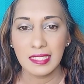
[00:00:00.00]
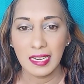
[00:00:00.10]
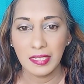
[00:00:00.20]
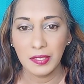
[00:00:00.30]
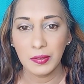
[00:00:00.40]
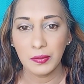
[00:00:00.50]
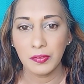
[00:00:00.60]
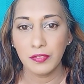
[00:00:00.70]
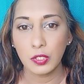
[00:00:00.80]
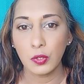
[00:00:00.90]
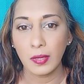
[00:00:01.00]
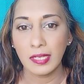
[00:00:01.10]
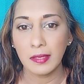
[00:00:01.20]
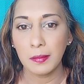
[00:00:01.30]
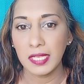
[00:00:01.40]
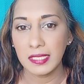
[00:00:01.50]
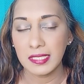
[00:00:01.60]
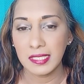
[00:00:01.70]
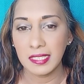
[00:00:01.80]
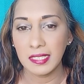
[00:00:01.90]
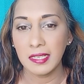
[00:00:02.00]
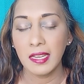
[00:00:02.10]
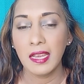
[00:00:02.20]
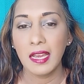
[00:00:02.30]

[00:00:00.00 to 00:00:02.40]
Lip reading: Thank you for joining me in today.